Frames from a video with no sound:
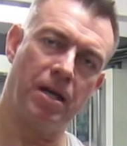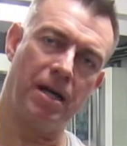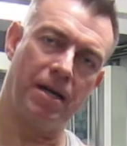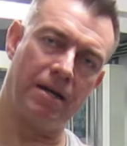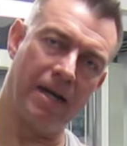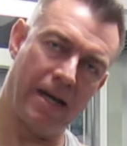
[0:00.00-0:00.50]

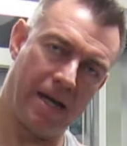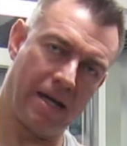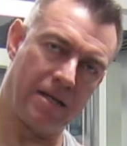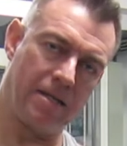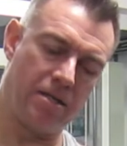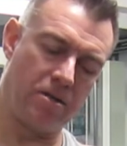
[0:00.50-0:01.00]
our
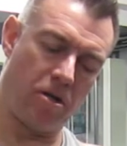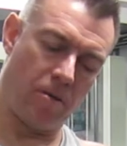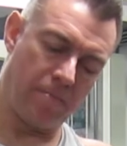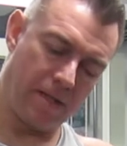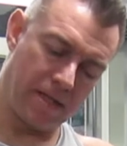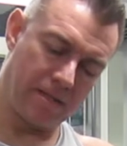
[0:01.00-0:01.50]
hand
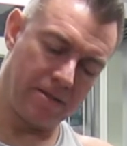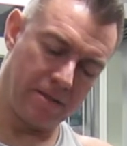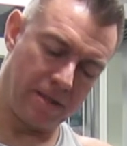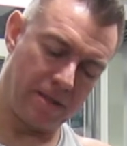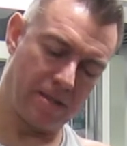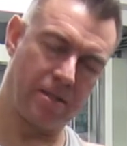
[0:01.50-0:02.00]
up like
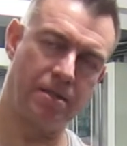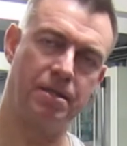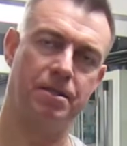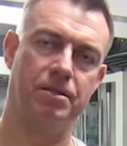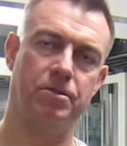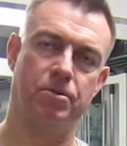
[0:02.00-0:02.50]
this.
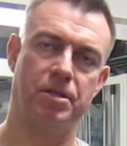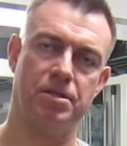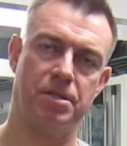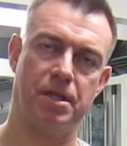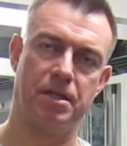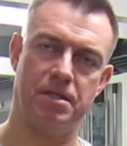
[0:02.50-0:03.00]
You can
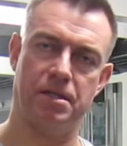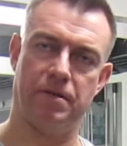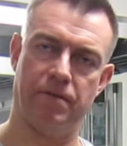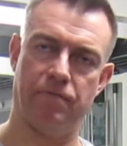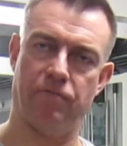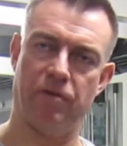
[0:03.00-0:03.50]
say it's
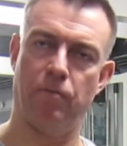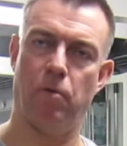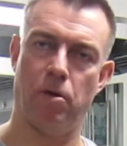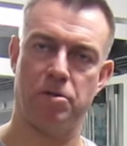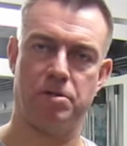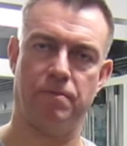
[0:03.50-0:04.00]
a
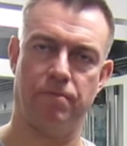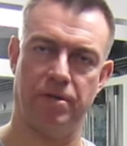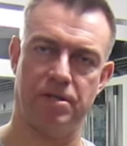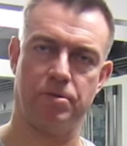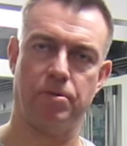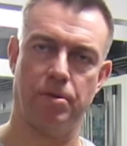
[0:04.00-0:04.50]
reverse
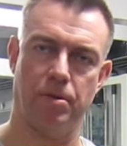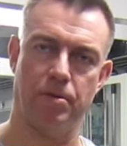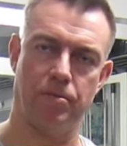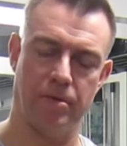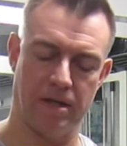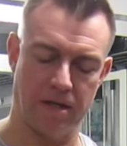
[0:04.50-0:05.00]
wrist
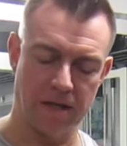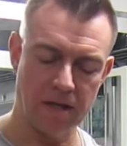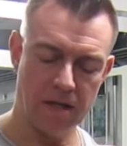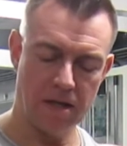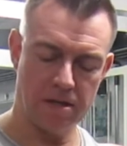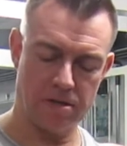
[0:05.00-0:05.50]
curl really.
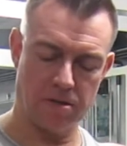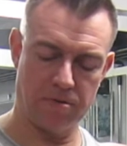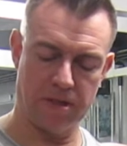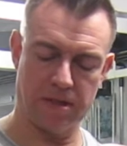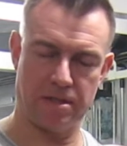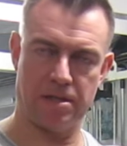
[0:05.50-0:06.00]
So
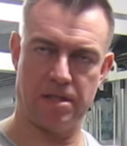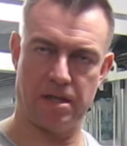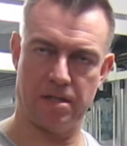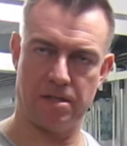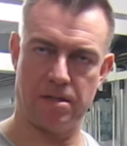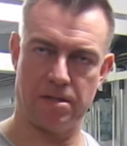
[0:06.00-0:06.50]
the
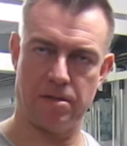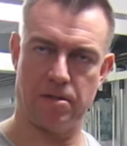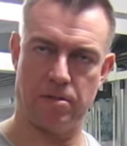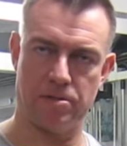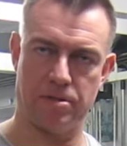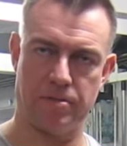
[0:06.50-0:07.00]
extensors
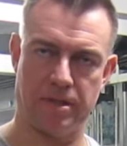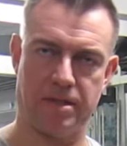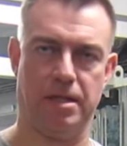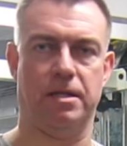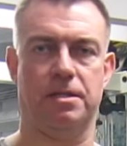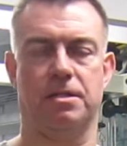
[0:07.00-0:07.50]
also
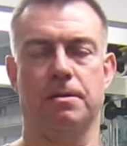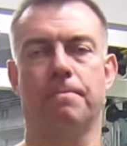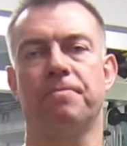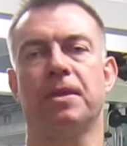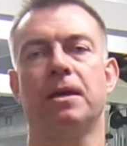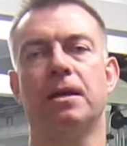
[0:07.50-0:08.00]
engage.
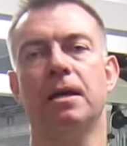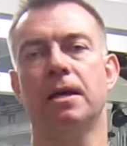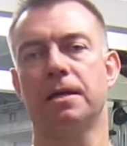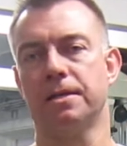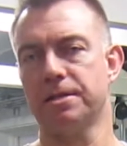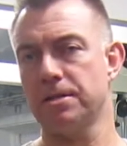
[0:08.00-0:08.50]

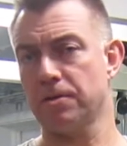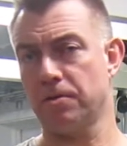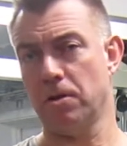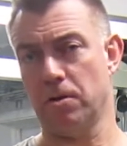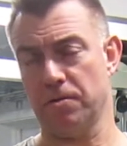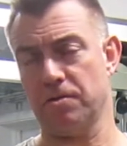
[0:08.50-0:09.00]
Now, there's of
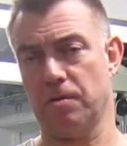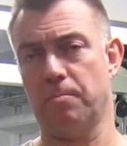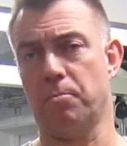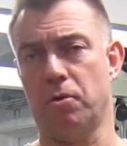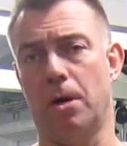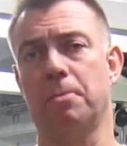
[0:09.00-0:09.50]
course a
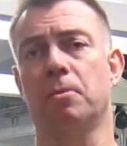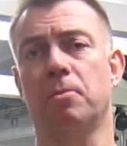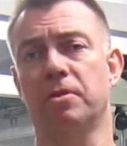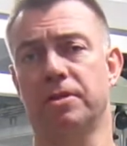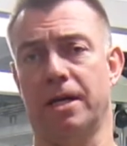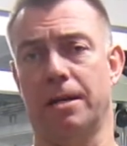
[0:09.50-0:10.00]

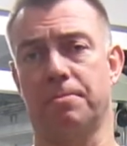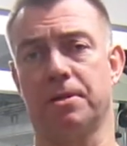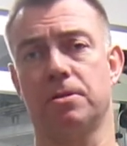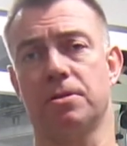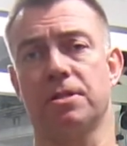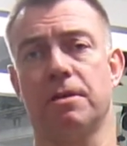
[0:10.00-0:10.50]
problem with that,
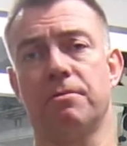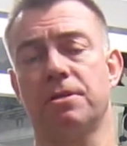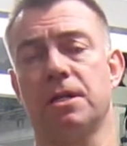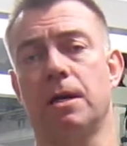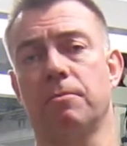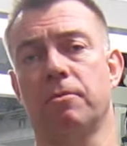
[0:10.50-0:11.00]
because every
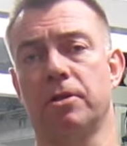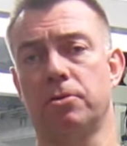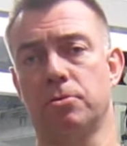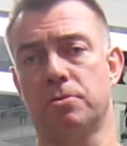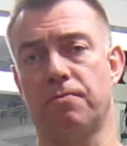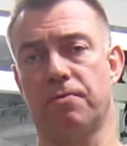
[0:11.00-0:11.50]
time we
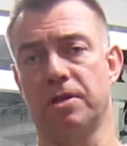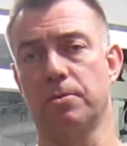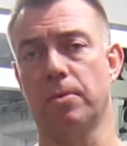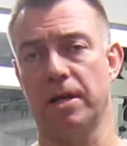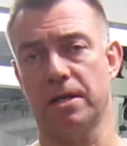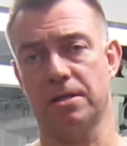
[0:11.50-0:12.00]
use free
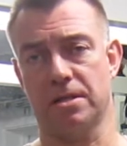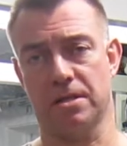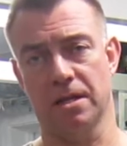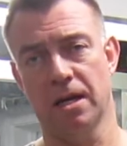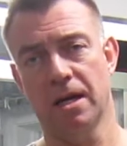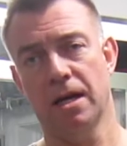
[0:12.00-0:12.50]

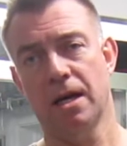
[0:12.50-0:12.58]
weights